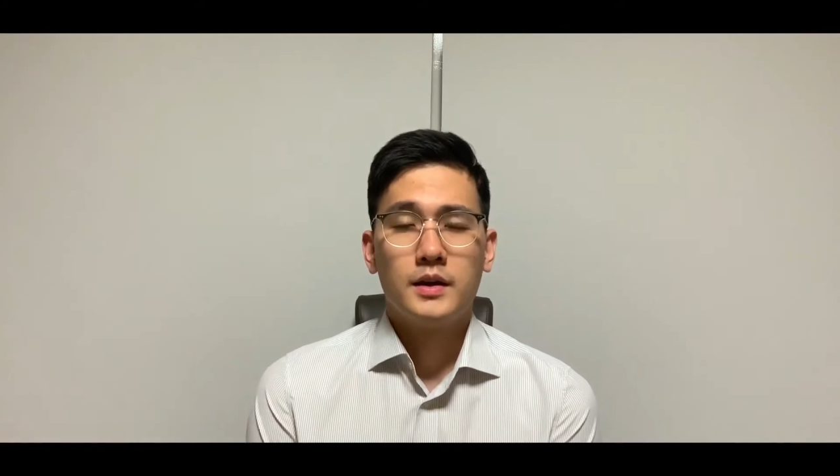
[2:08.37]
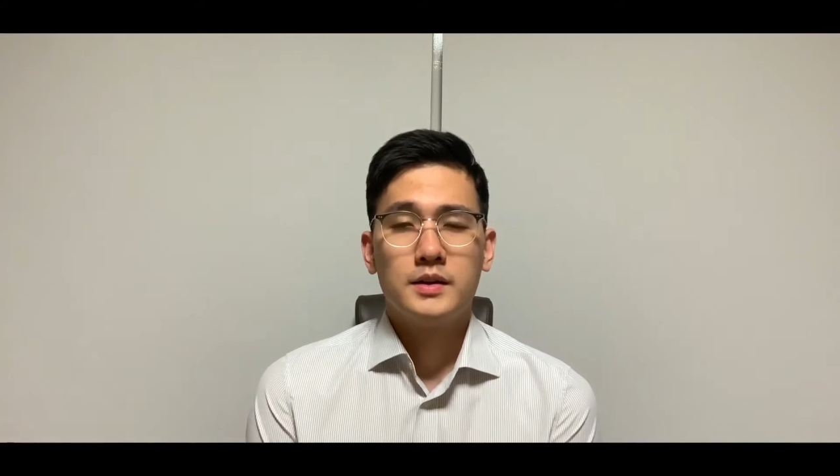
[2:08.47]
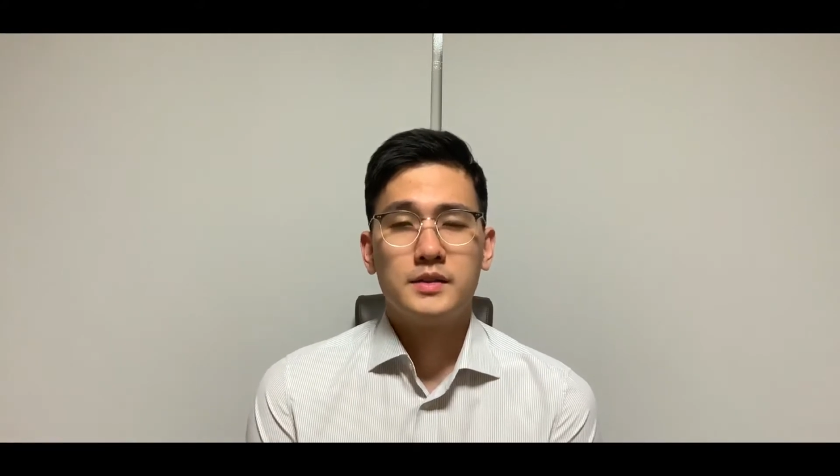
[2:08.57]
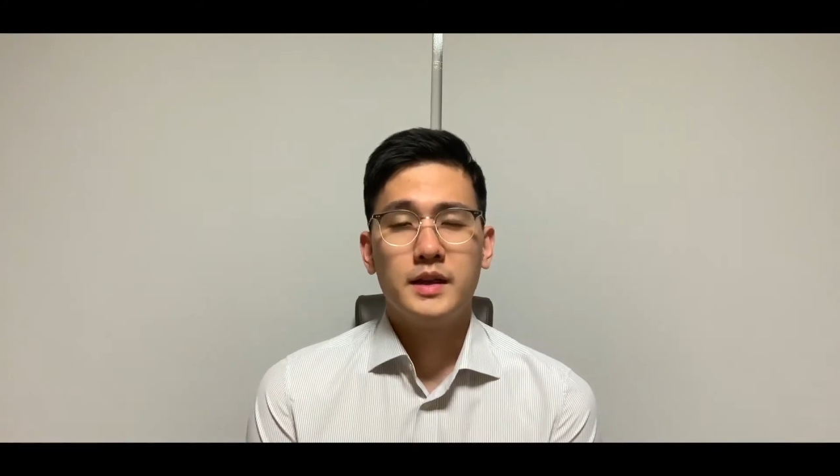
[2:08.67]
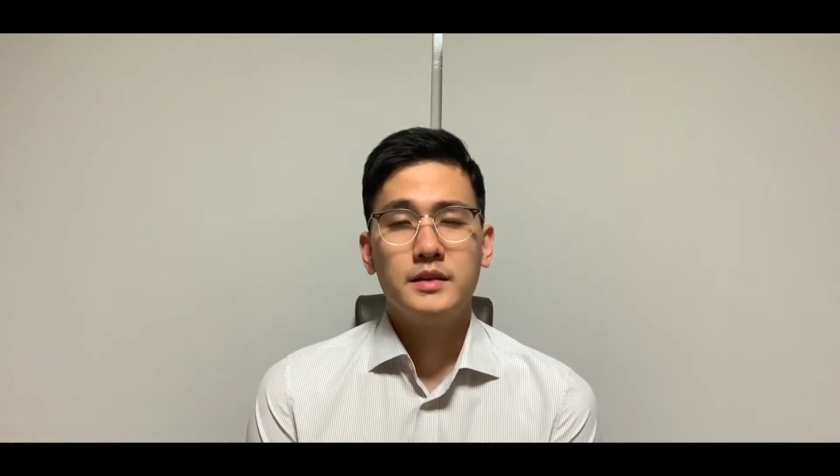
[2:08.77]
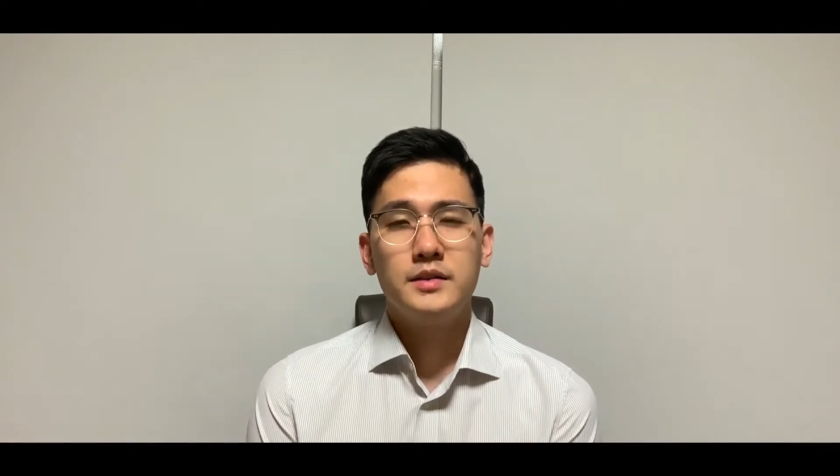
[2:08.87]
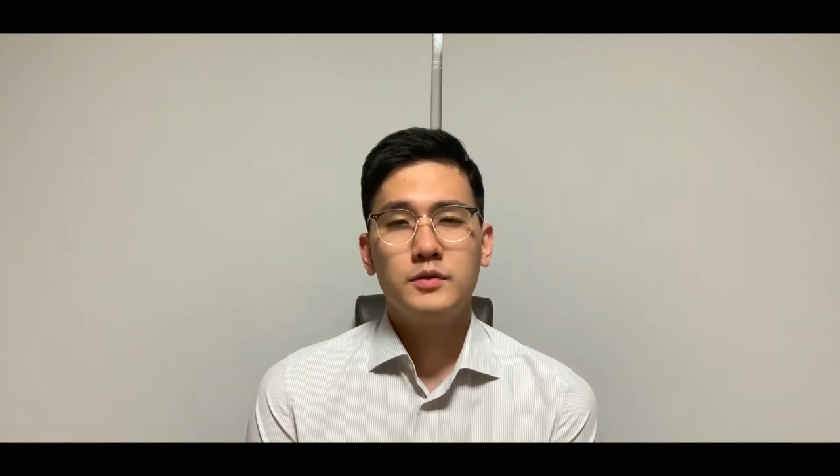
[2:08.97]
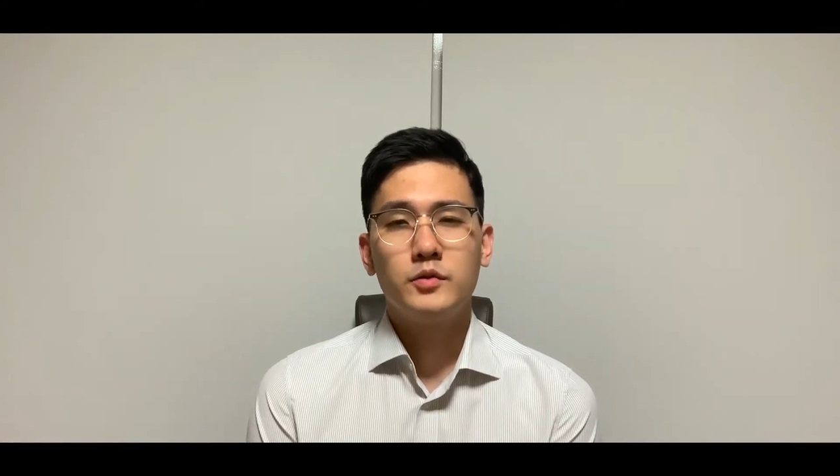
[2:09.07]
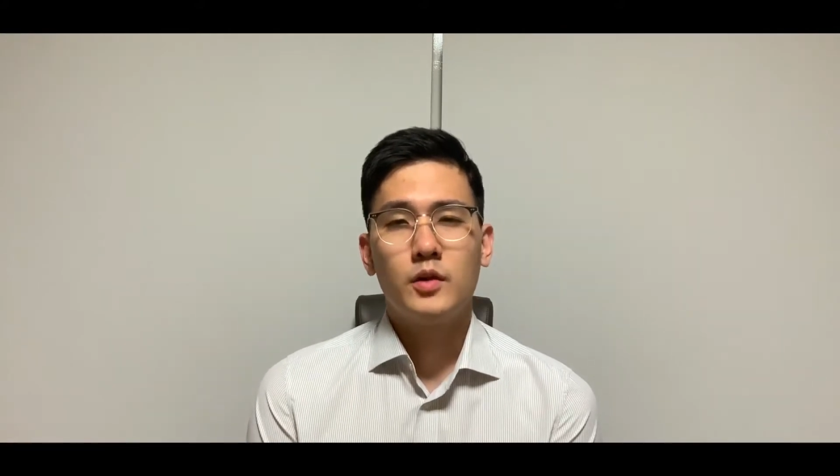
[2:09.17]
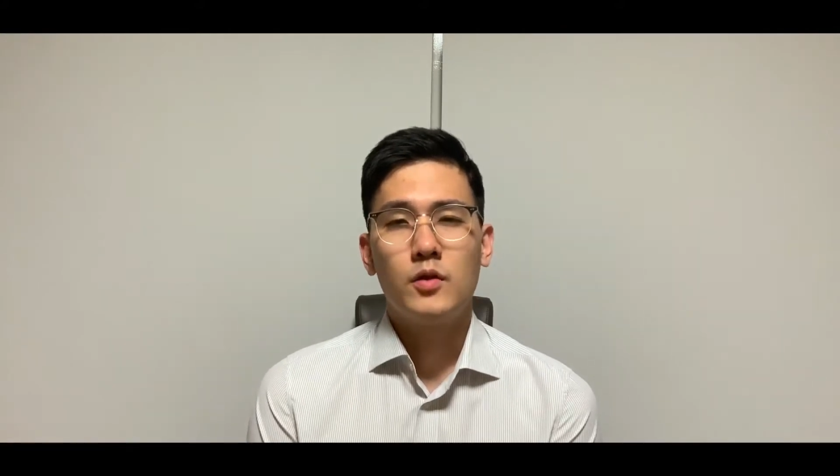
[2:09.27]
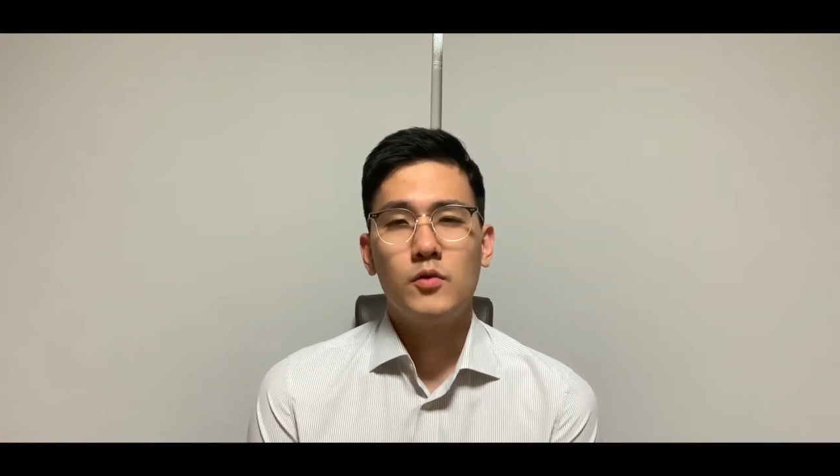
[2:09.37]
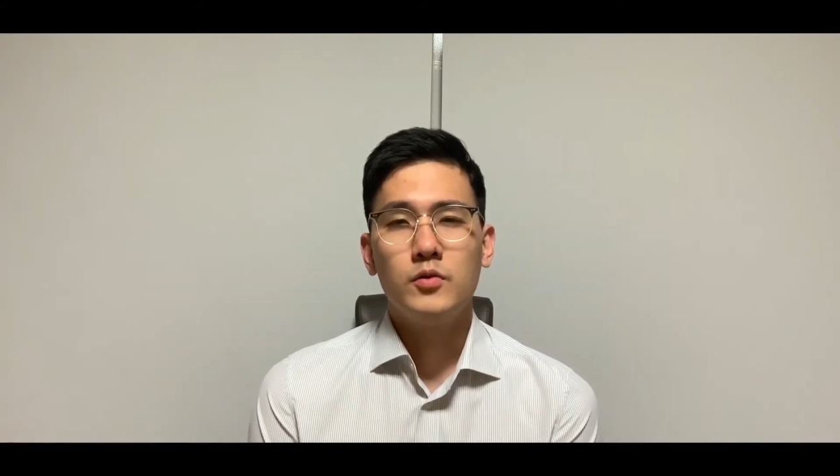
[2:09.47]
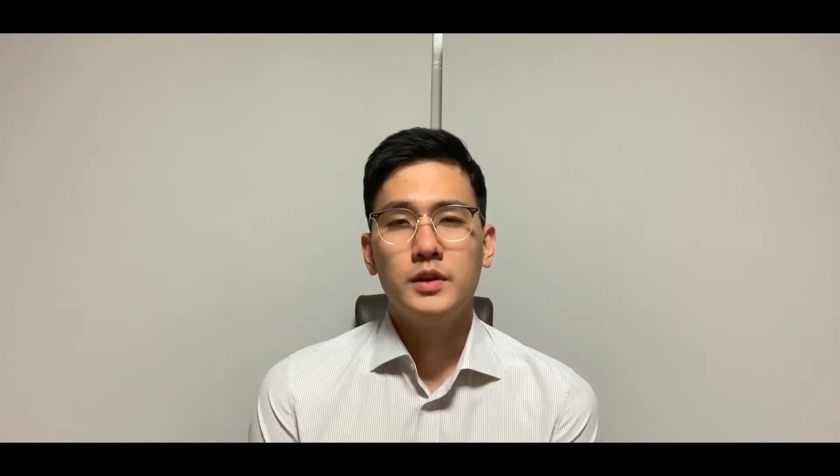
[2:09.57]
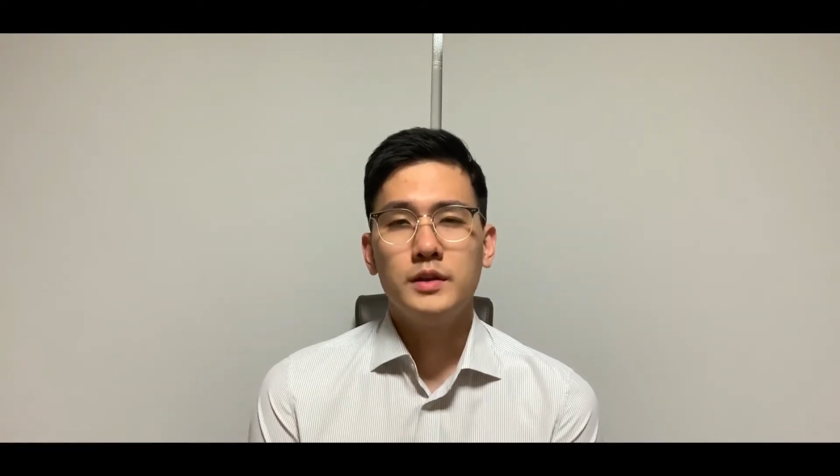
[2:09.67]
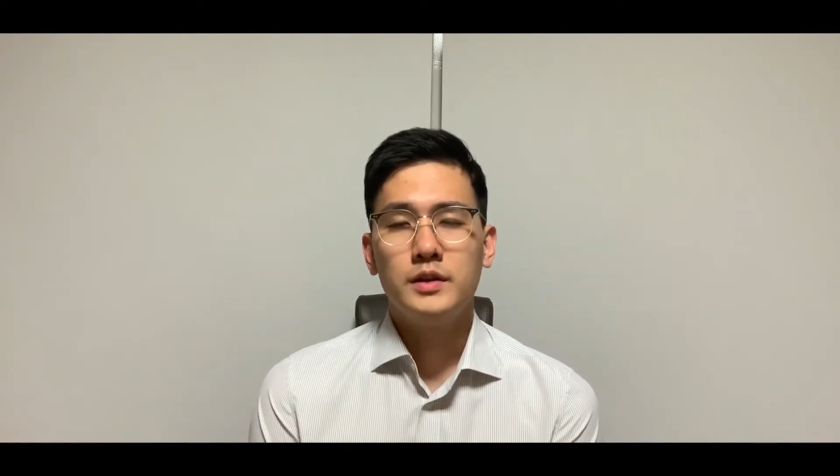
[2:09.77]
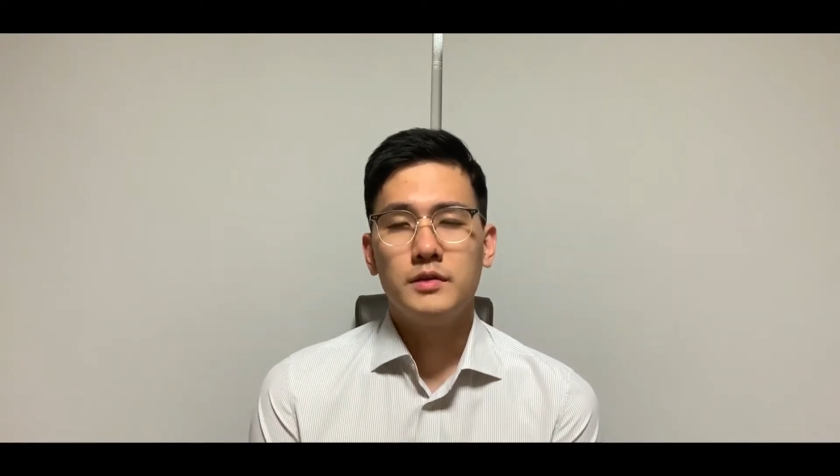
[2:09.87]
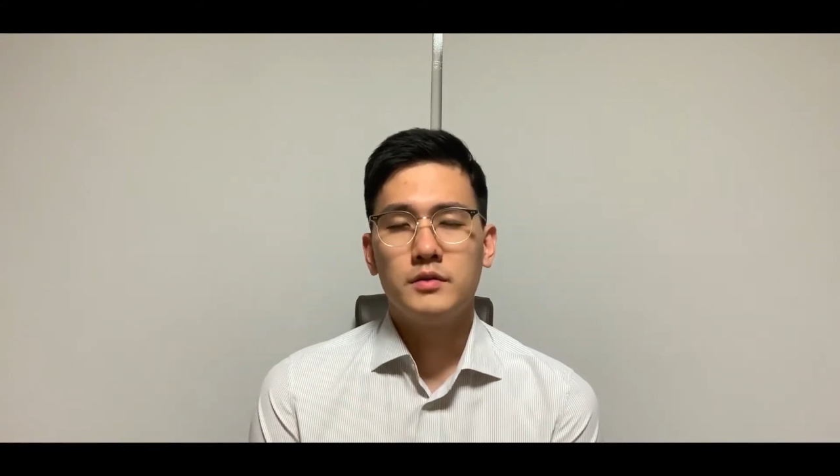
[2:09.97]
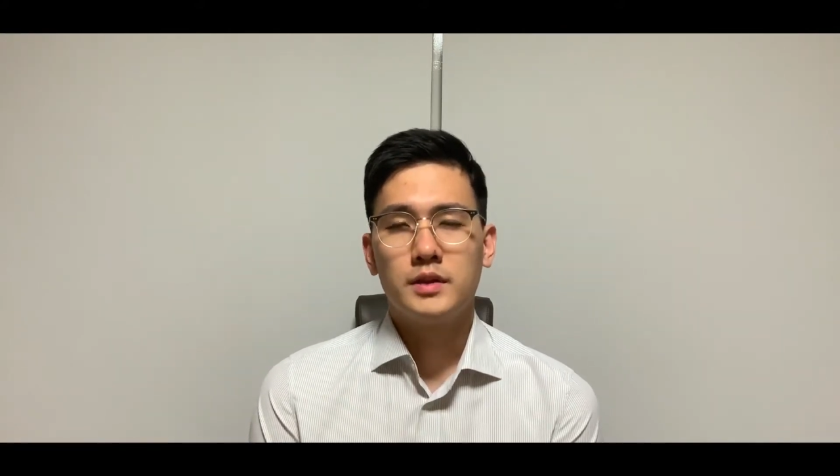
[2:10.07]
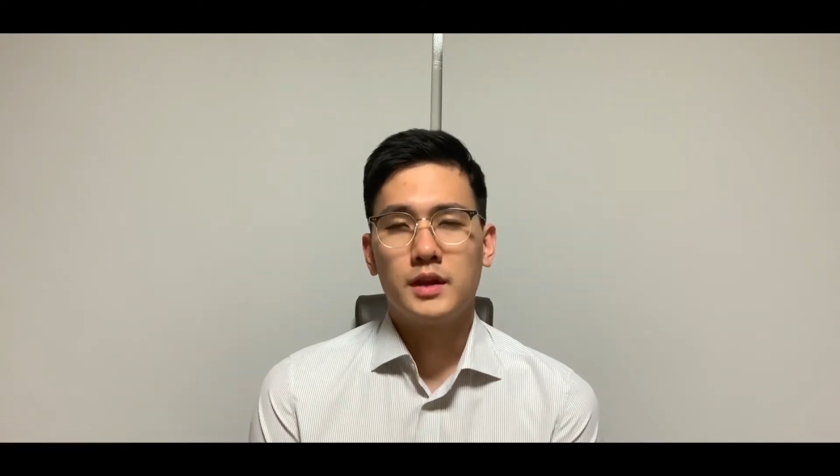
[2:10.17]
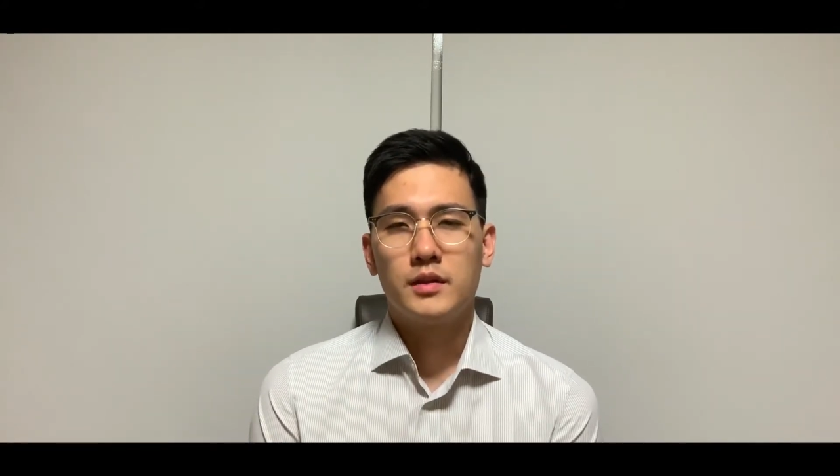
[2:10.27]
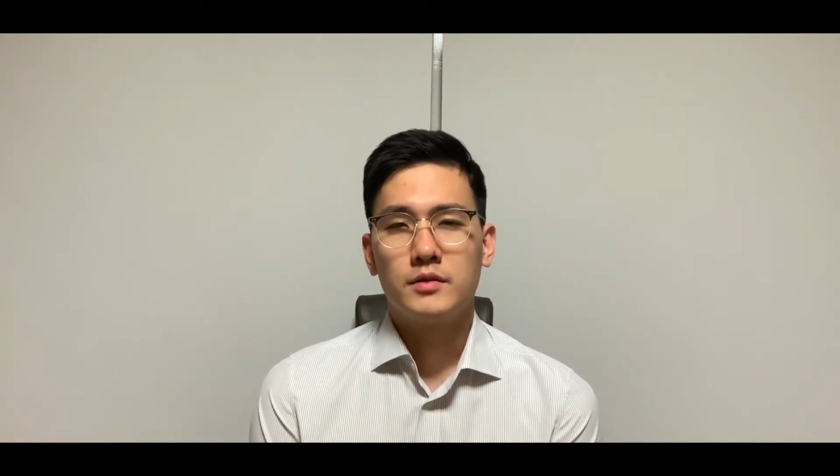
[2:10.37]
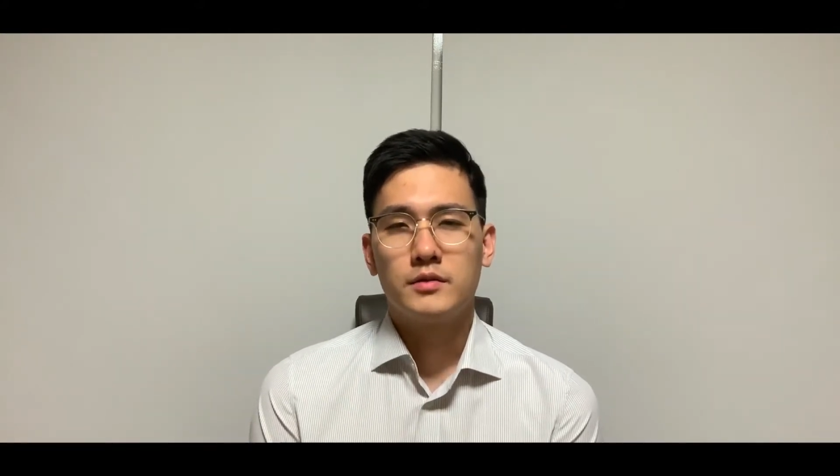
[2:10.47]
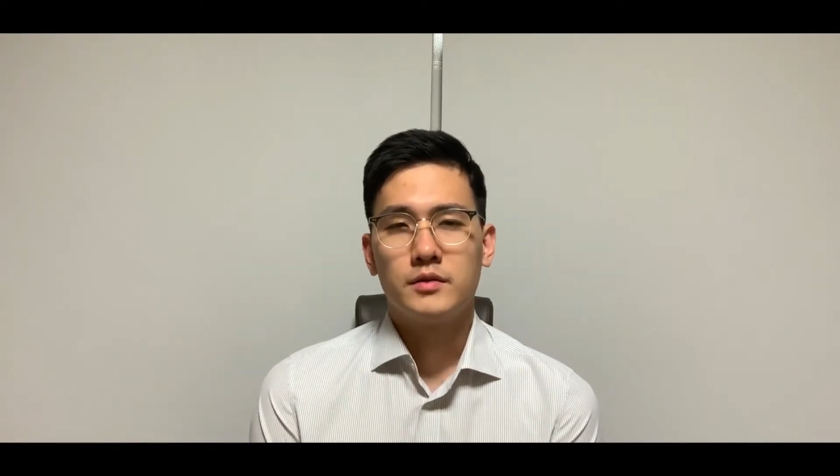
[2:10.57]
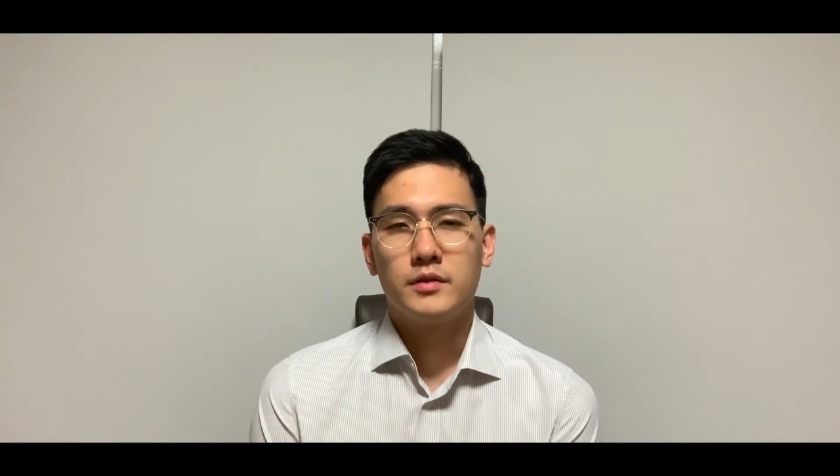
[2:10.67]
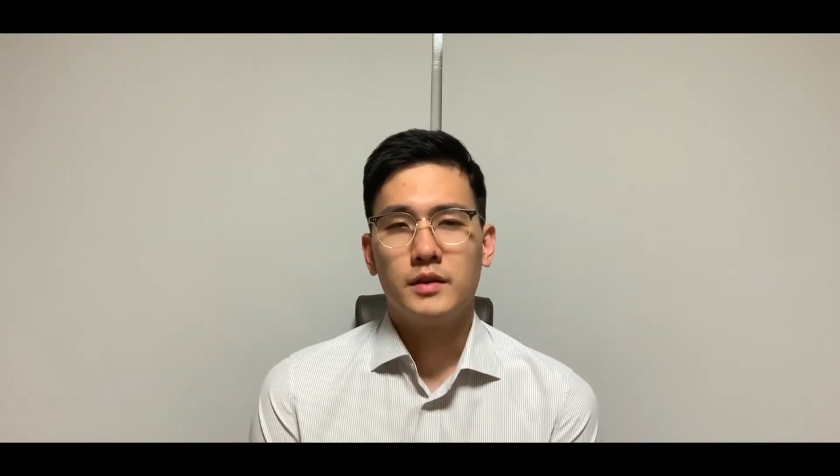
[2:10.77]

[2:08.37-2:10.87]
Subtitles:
Satan will only kneel down